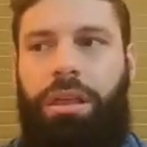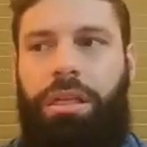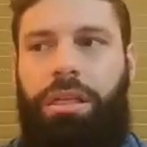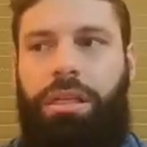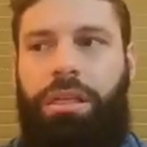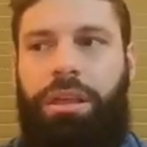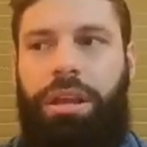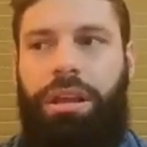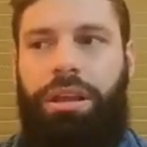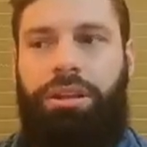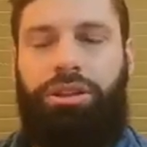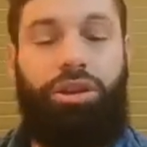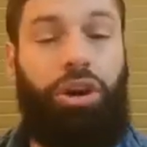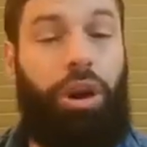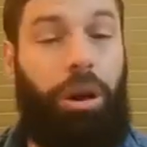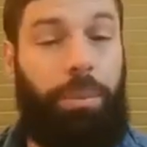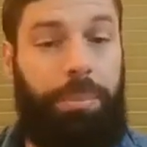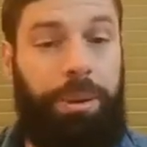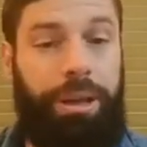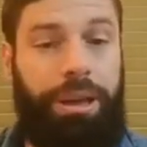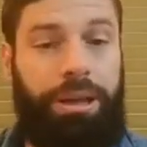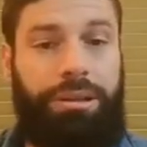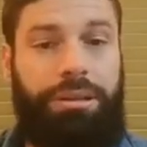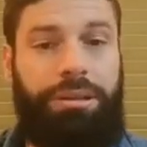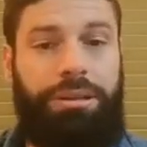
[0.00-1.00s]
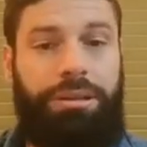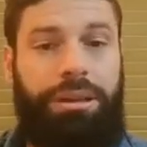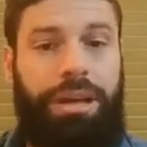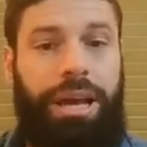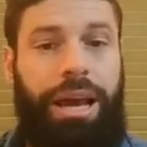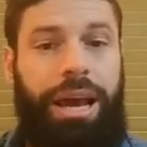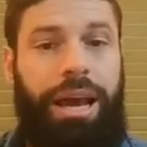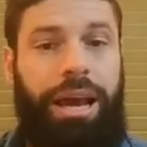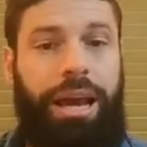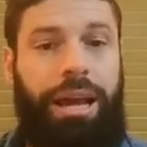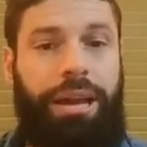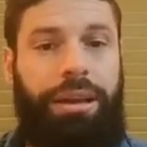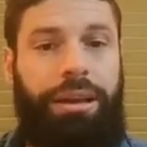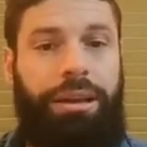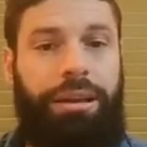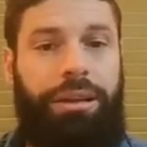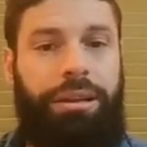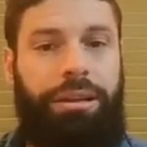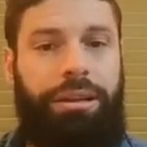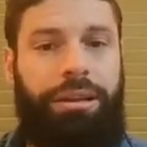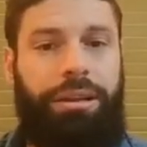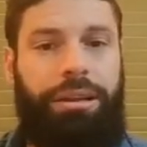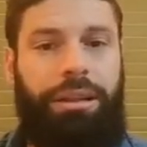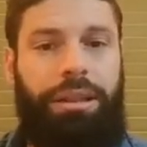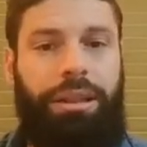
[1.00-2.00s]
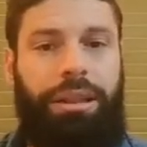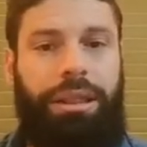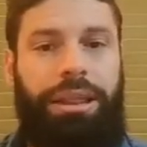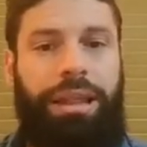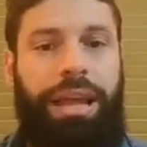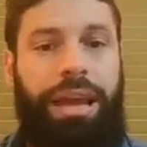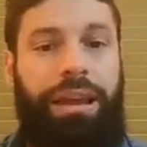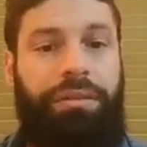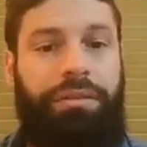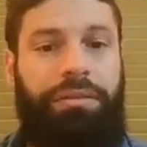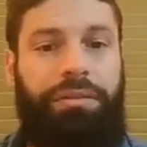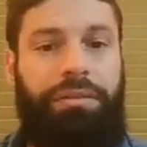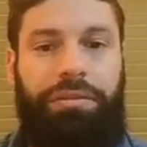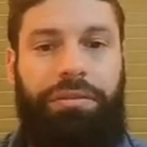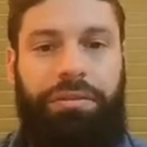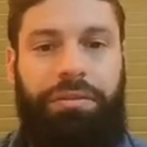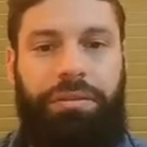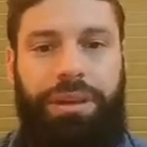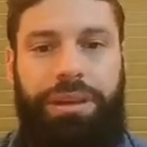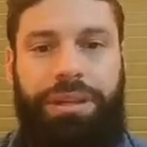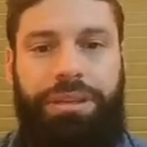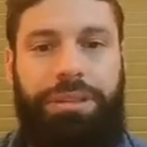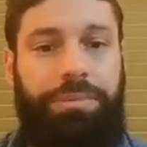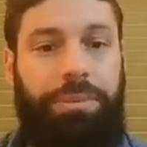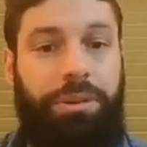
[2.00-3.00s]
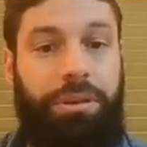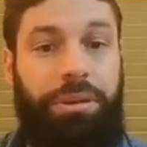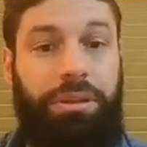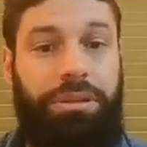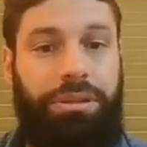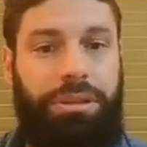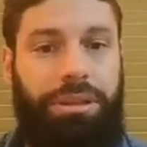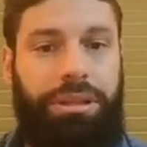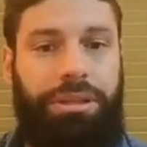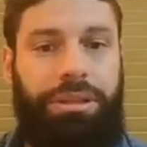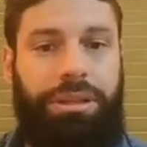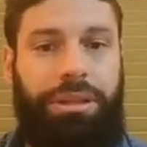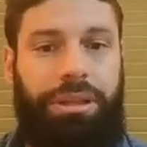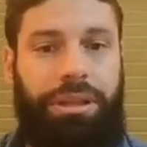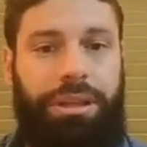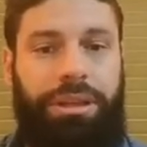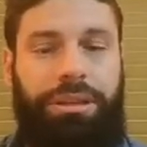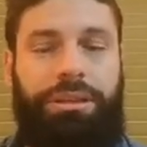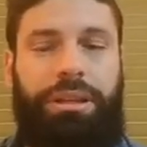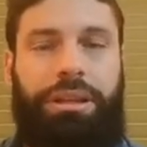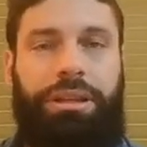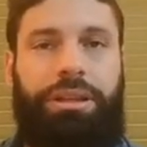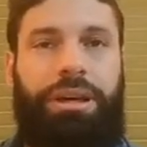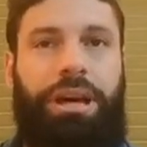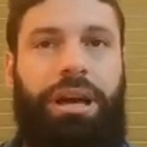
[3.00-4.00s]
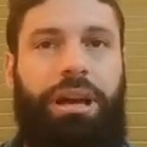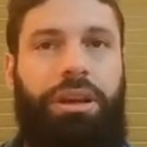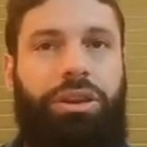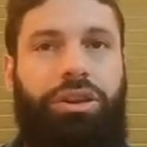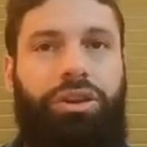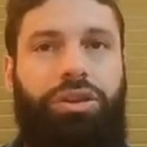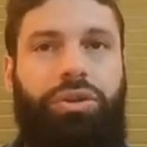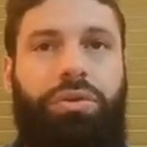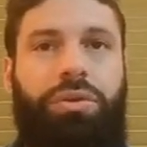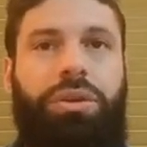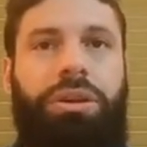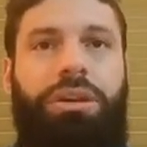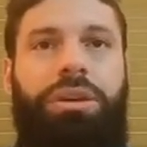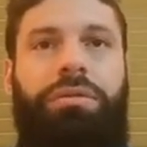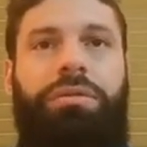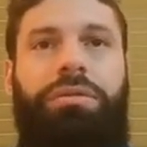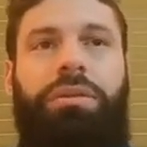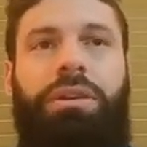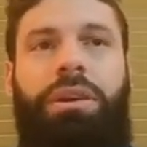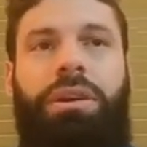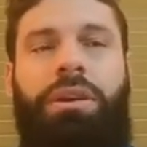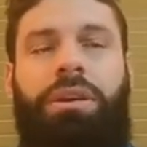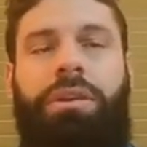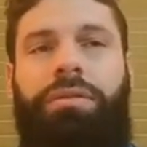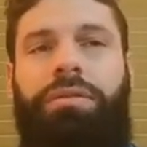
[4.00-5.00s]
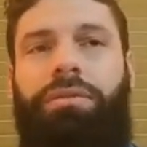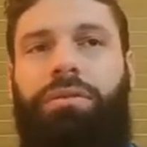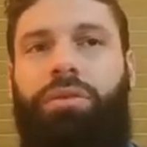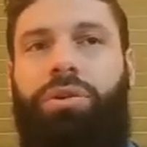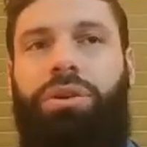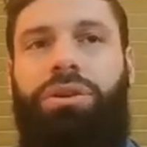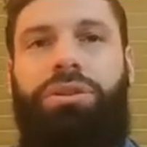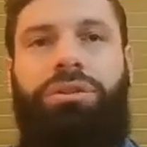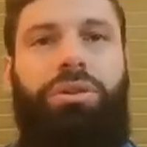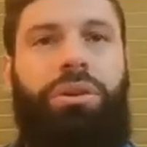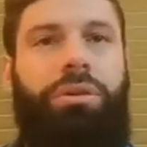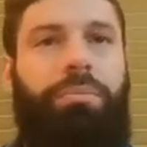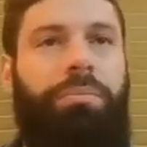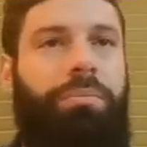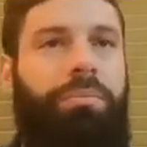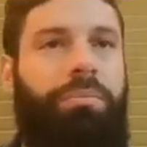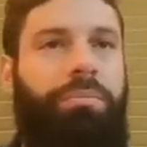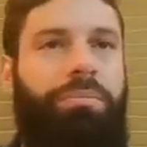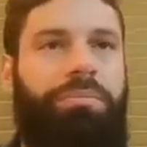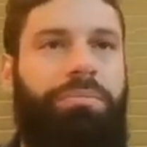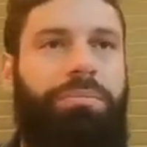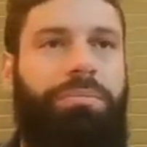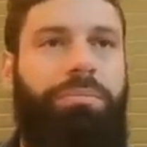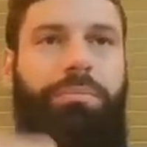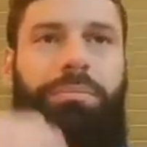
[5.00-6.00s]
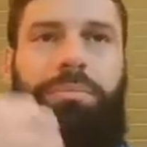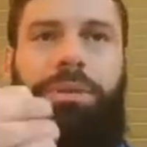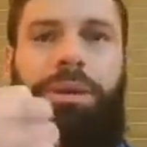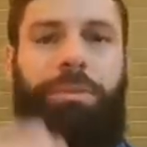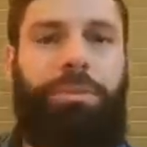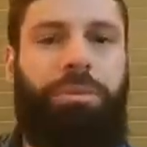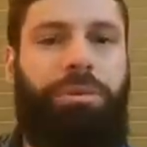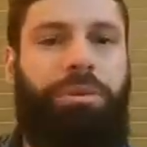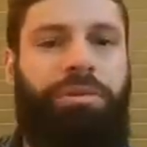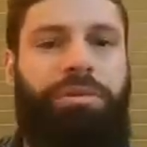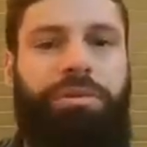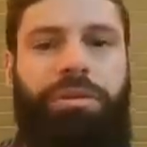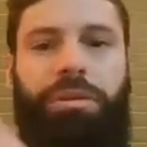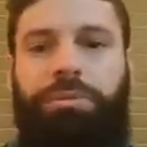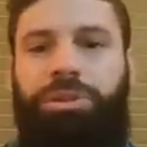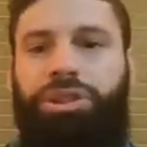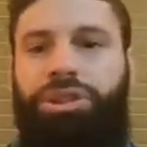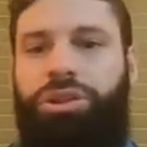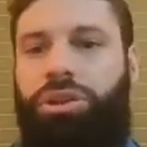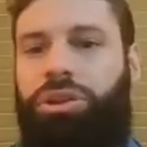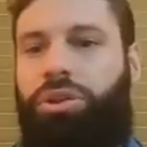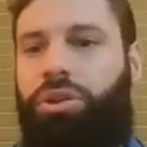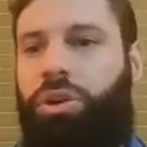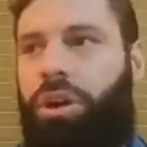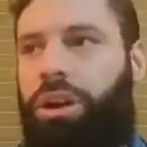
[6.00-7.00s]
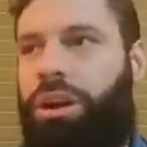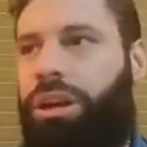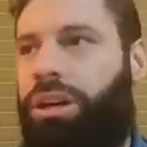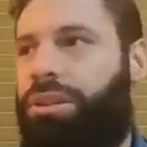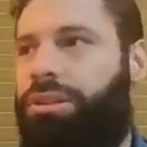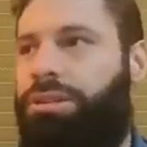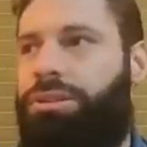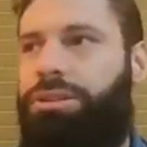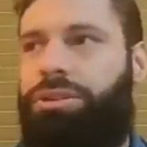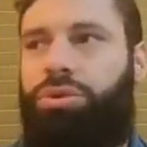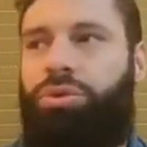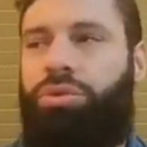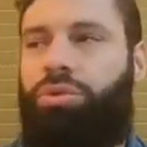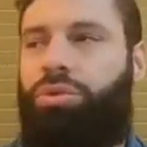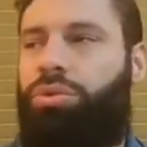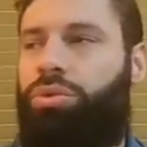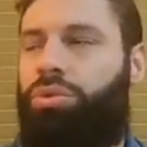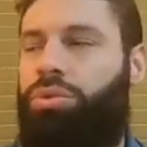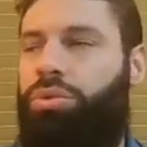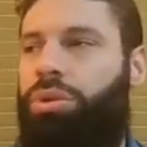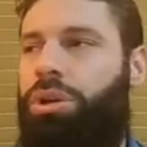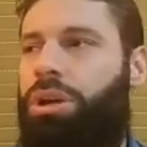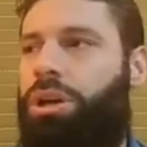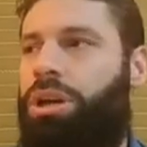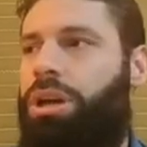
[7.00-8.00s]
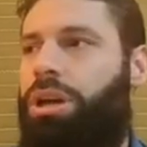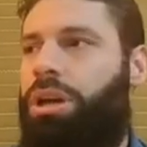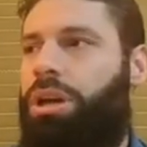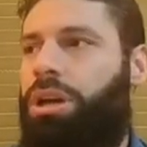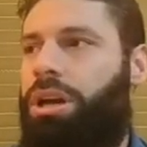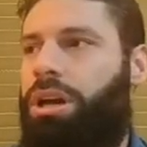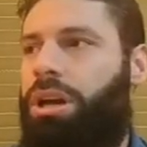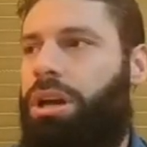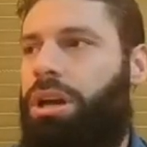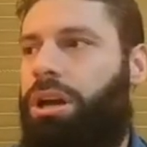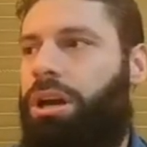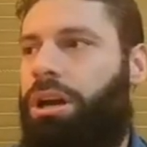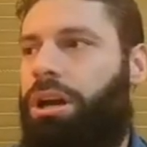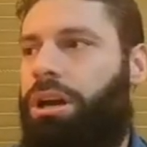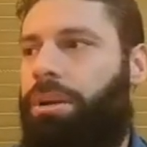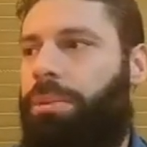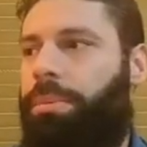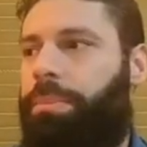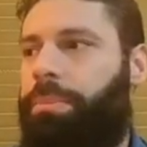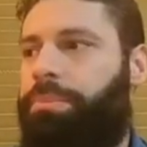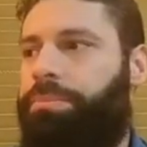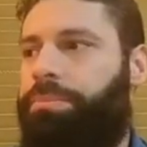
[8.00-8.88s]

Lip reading: the topics and life experiences and things like that. You can focus on people from Chaguanas who are